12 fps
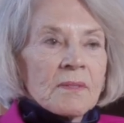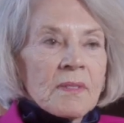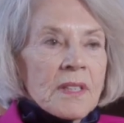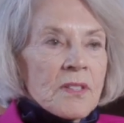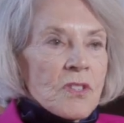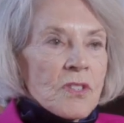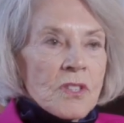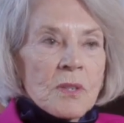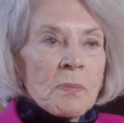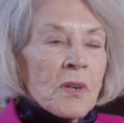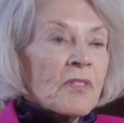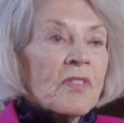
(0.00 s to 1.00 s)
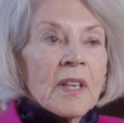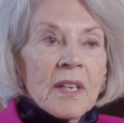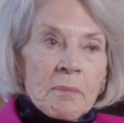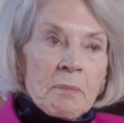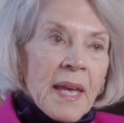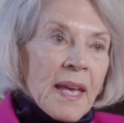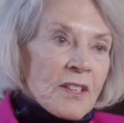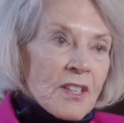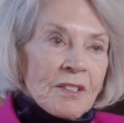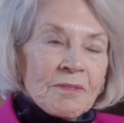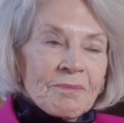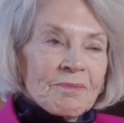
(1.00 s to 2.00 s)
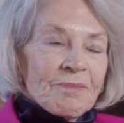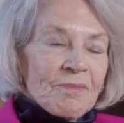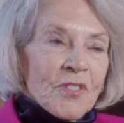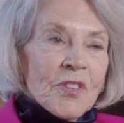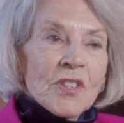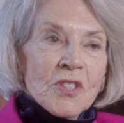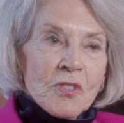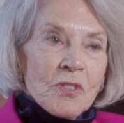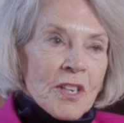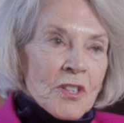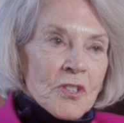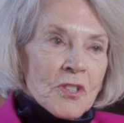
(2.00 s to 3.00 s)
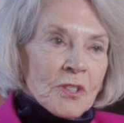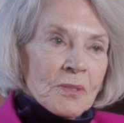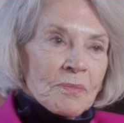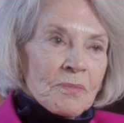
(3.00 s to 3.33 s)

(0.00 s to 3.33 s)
is just a perfect companion for the structure.